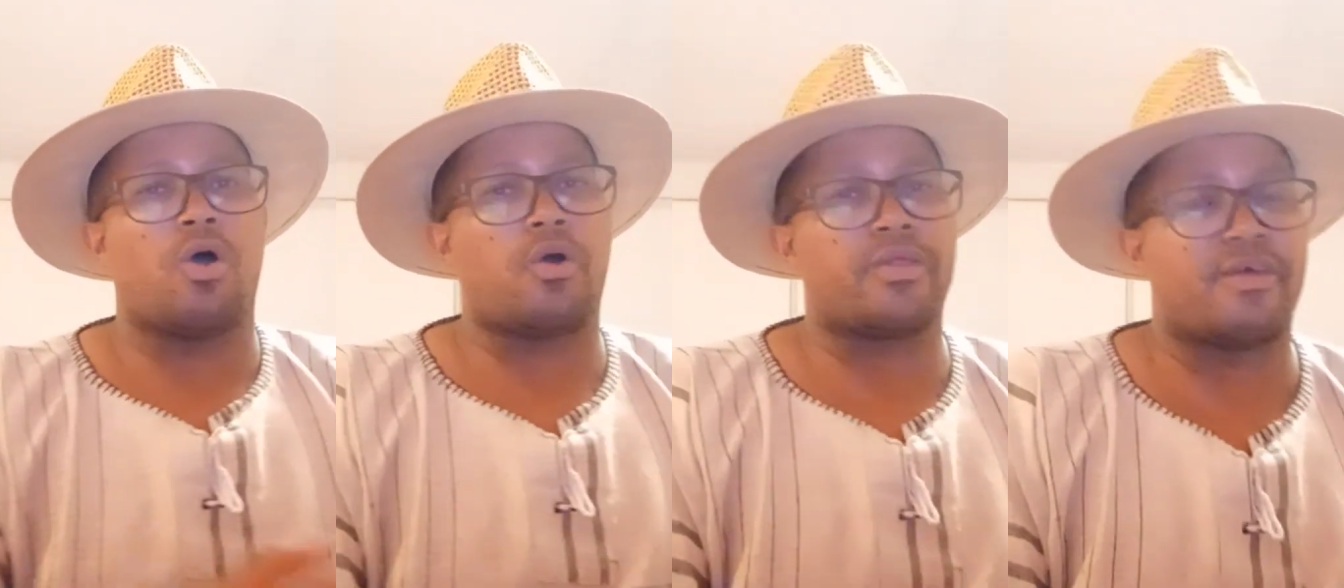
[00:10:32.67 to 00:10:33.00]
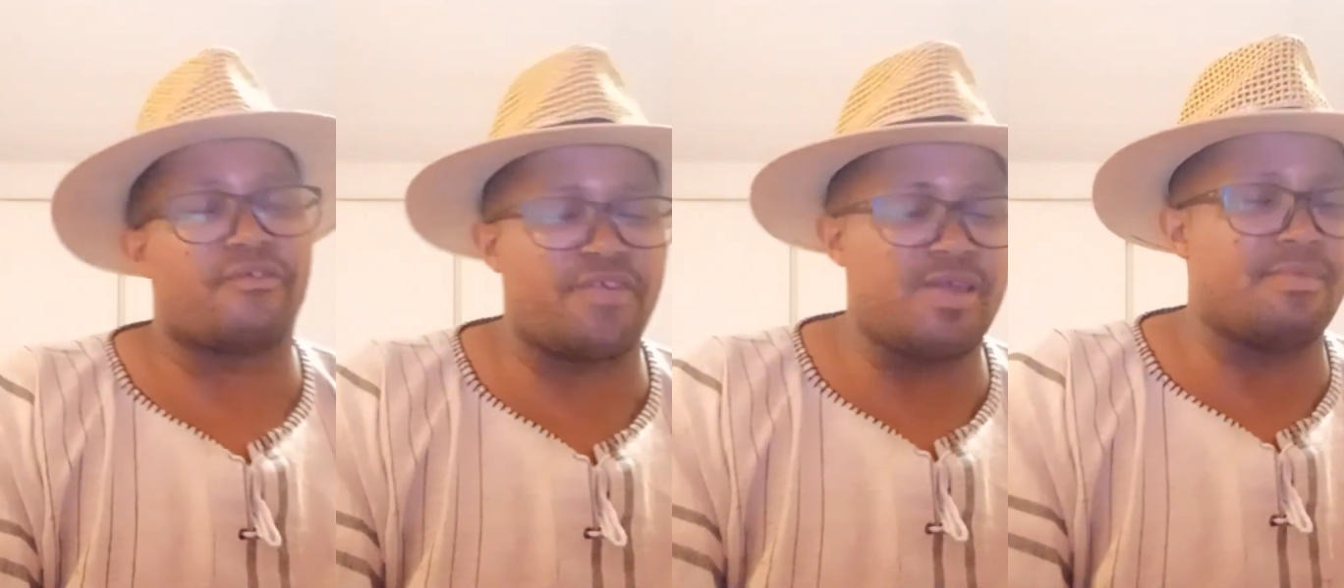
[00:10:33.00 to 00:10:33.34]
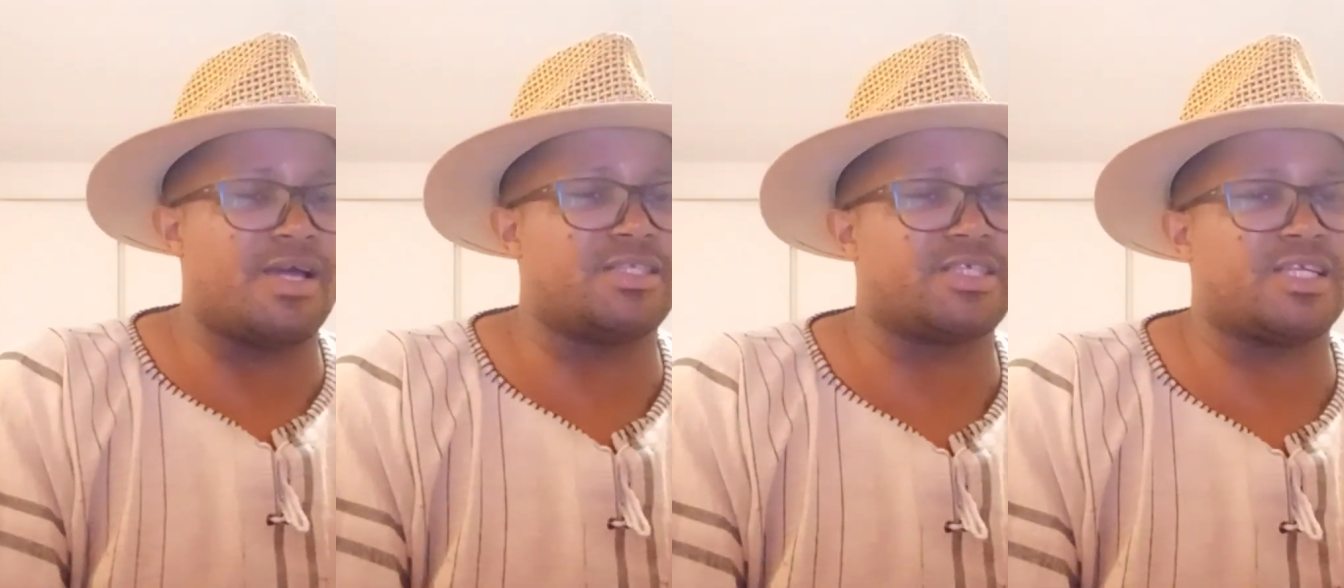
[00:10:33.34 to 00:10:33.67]
or the
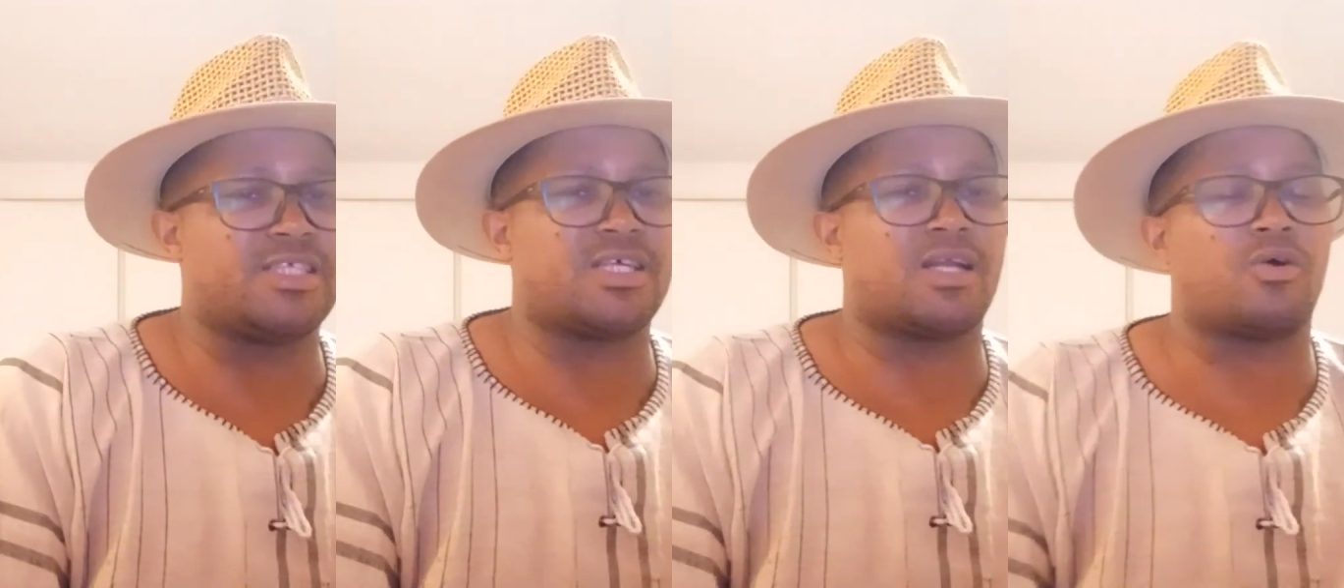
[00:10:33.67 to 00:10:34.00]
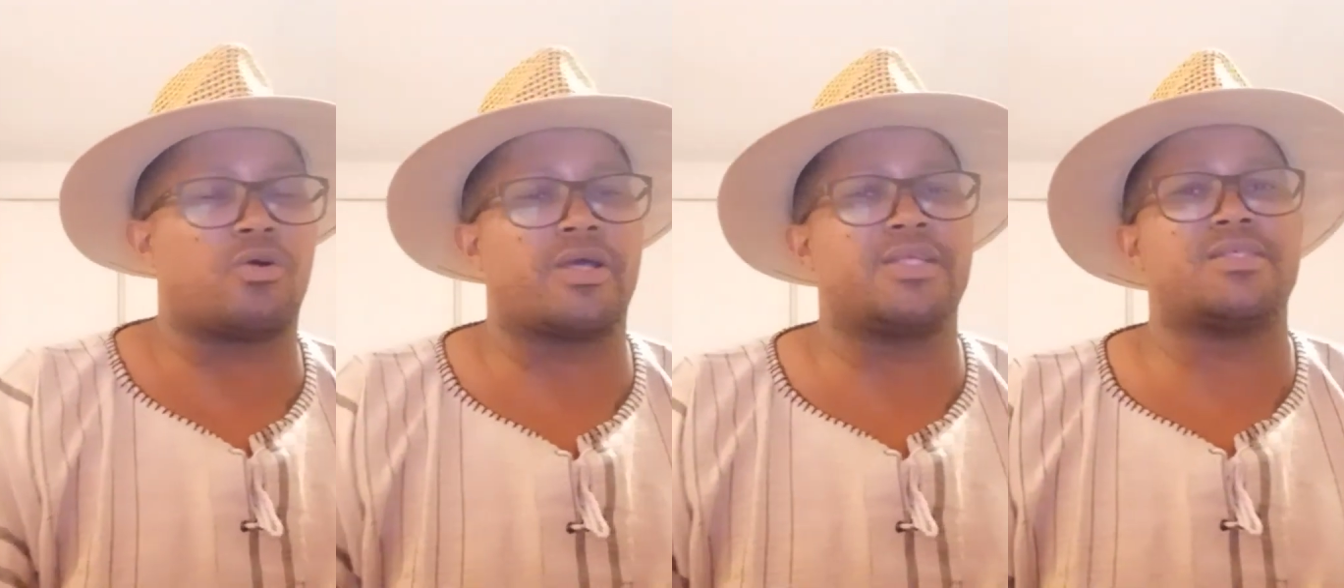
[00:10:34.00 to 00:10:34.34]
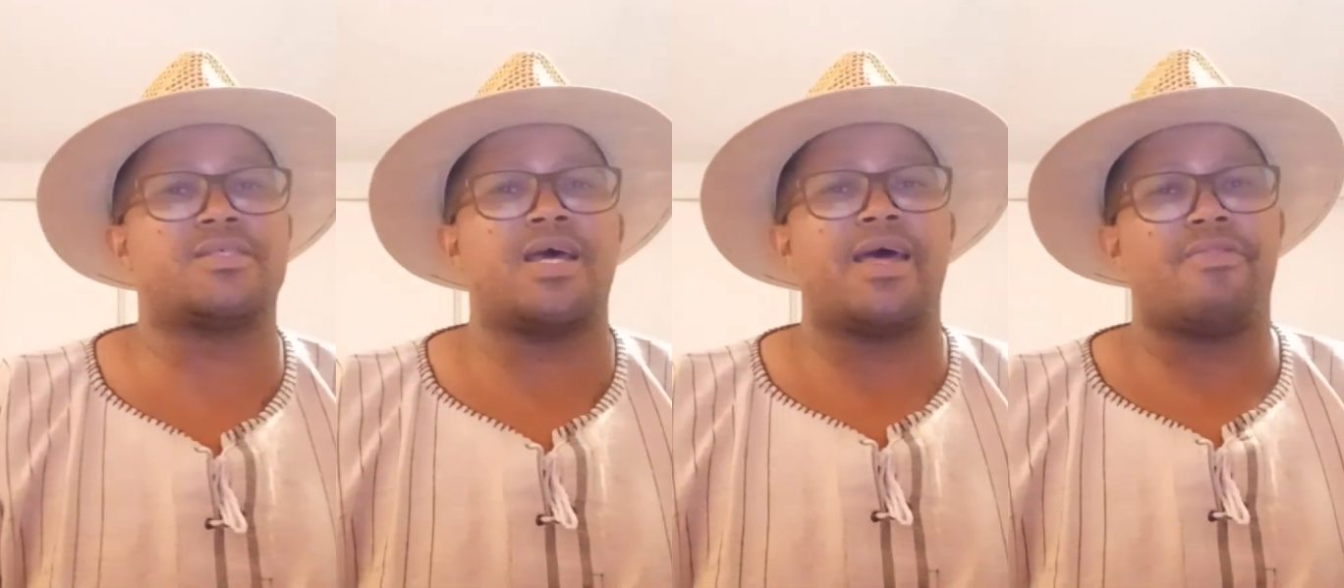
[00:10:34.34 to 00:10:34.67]
female genital
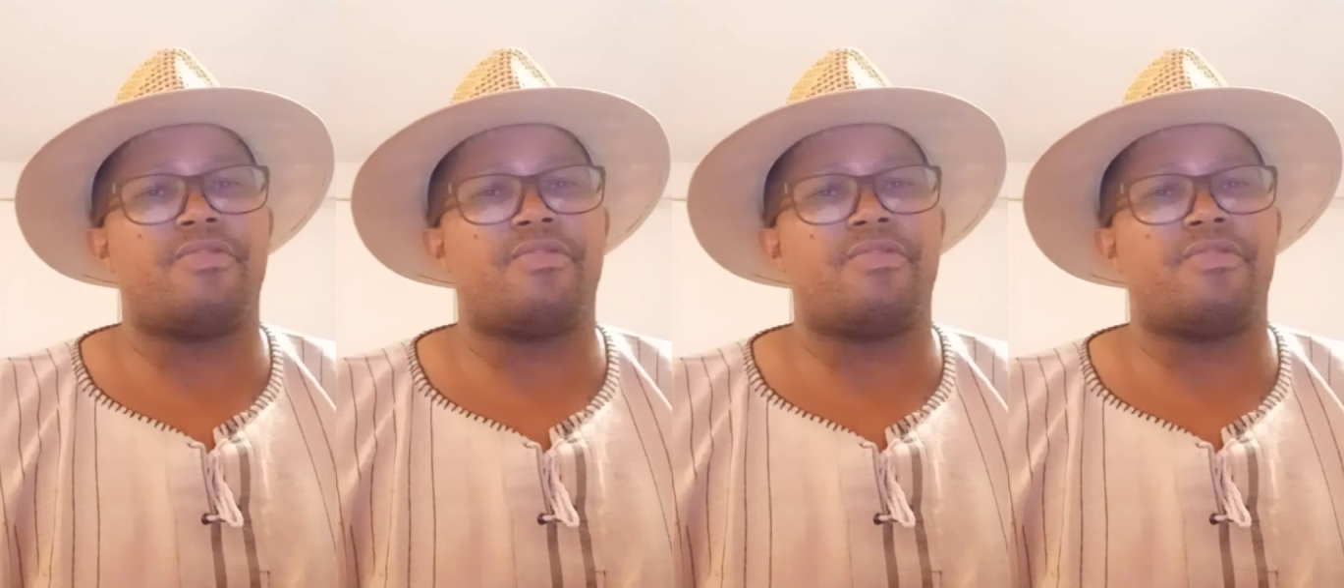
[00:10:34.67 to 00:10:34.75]
organs,